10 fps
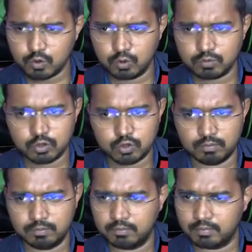So
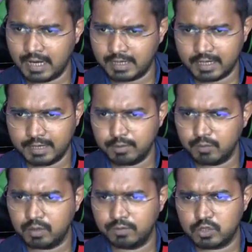that can
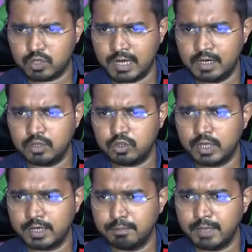be one of the
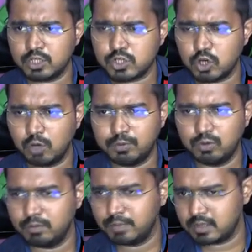challenge that may
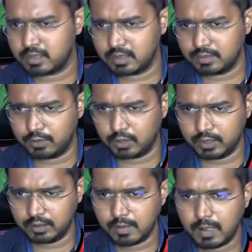stop you on Business Central
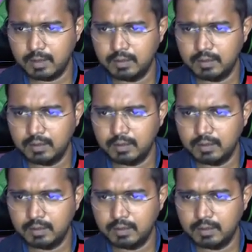14.